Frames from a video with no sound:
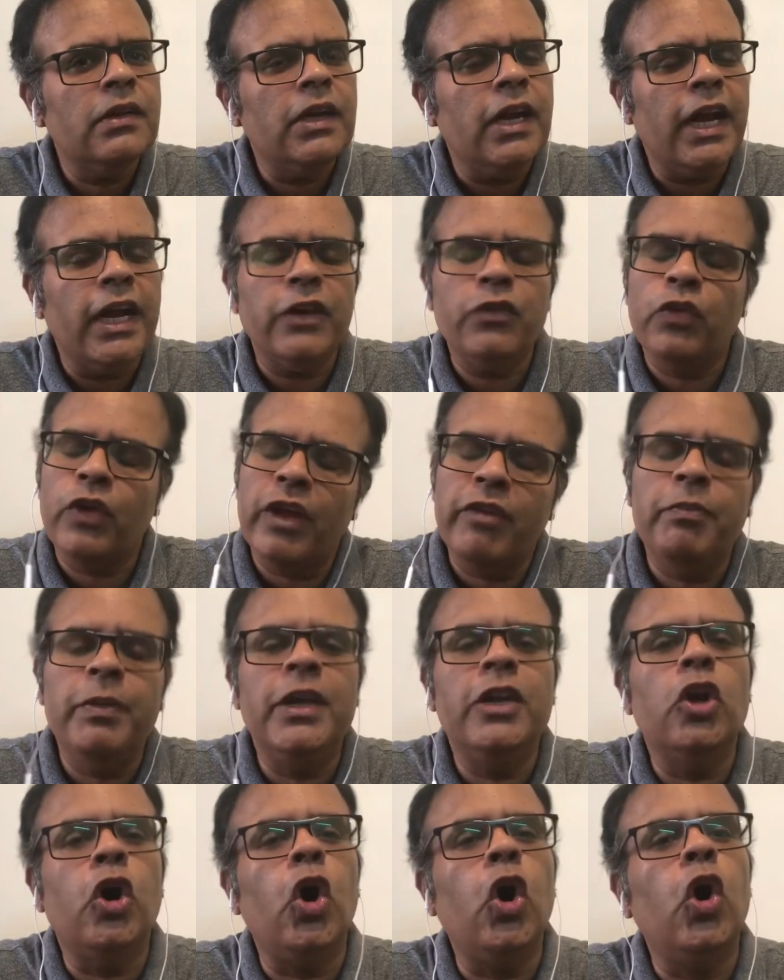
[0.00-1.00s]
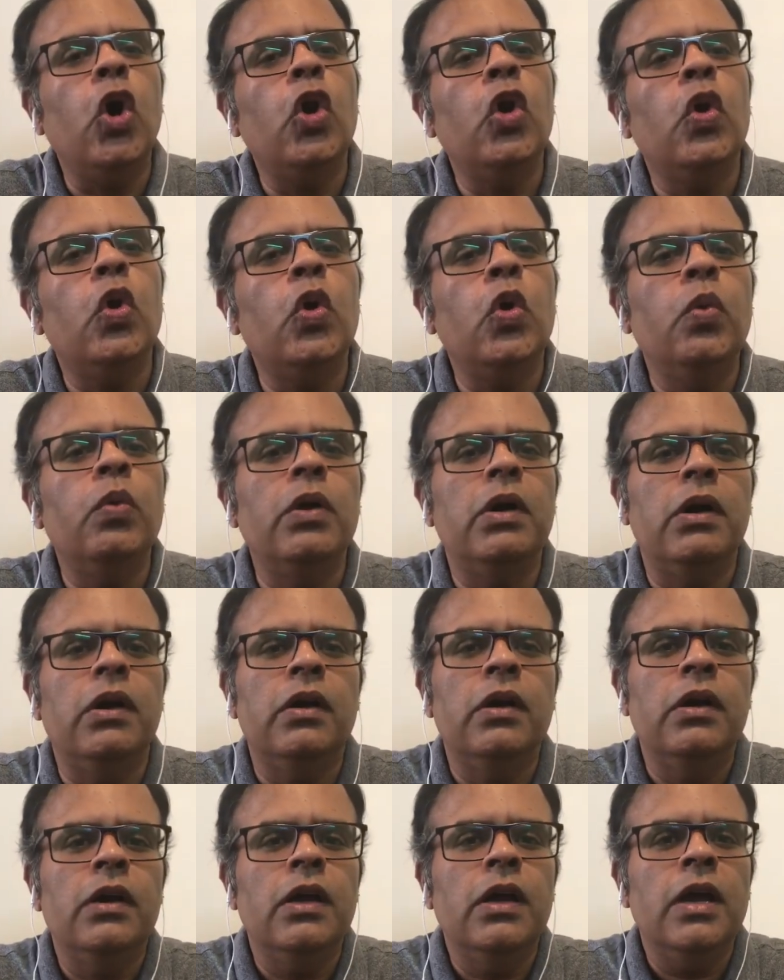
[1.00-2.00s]
it would have been all over.
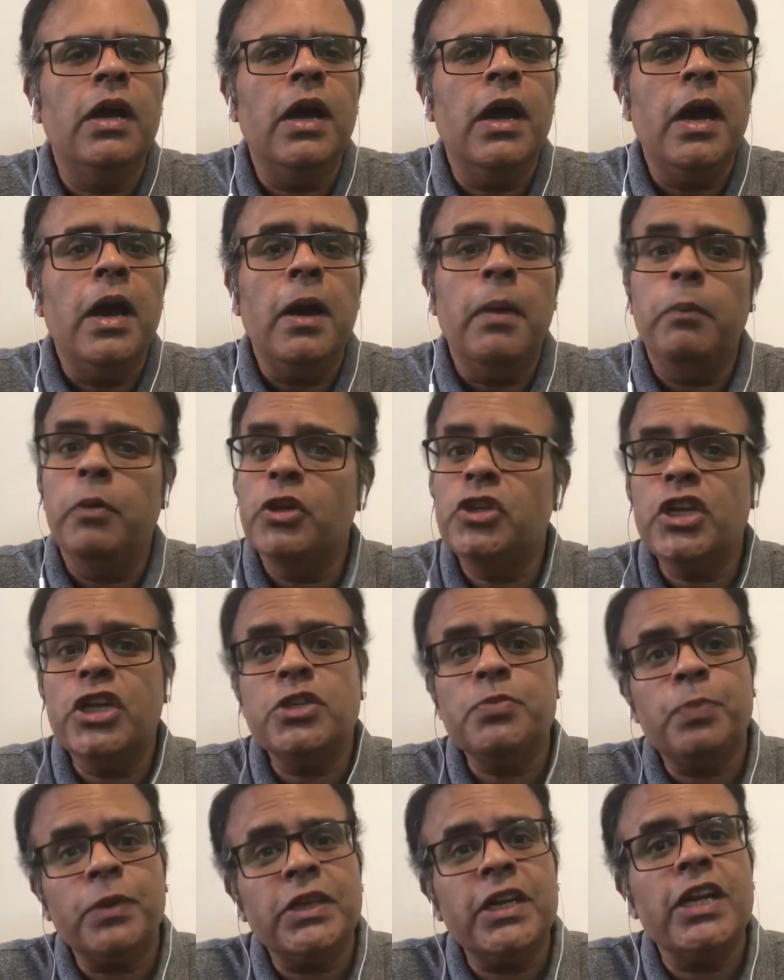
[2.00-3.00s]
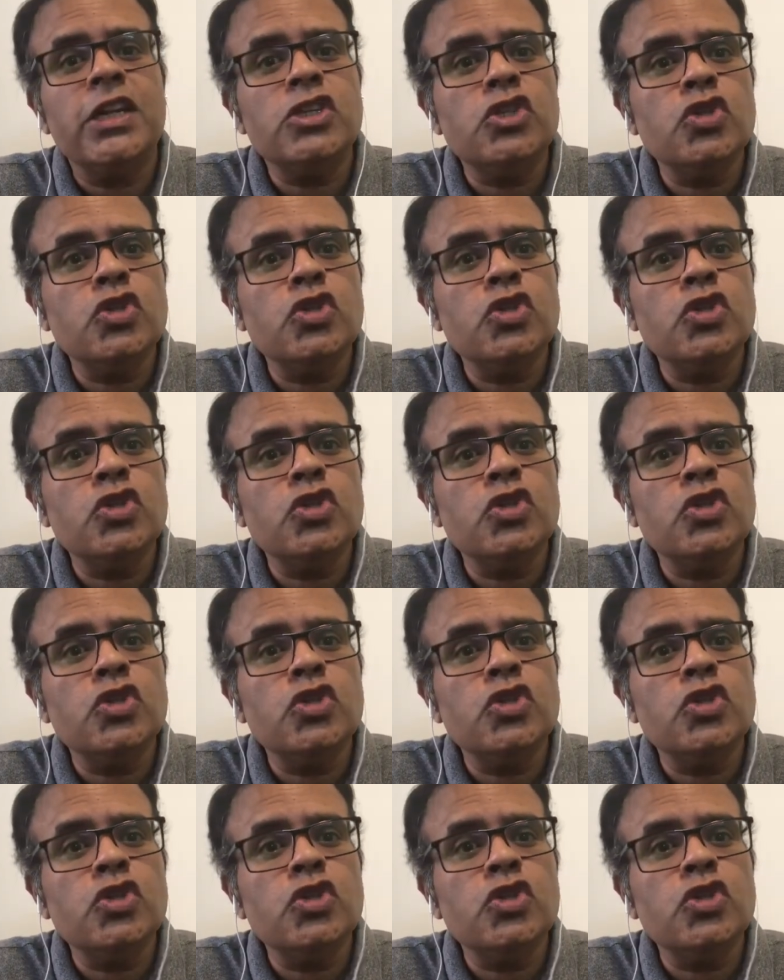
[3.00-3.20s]
Brijesh Patel too